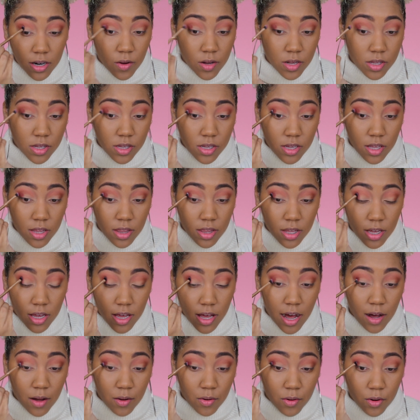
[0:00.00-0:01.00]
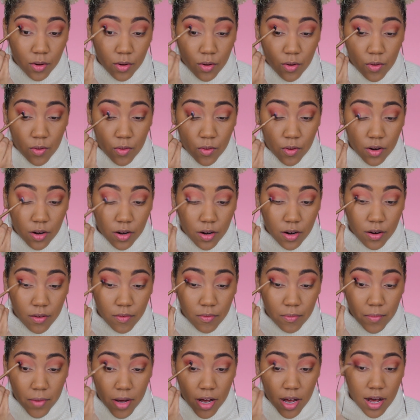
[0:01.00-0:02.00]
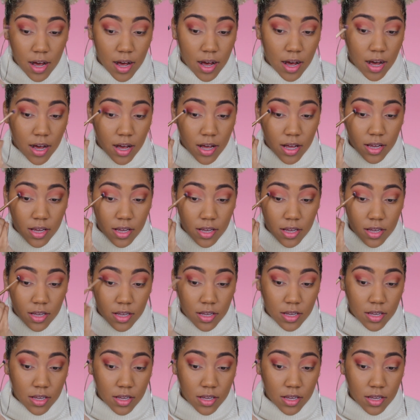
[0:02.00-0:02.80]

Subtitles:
onto the outer corner of my eye.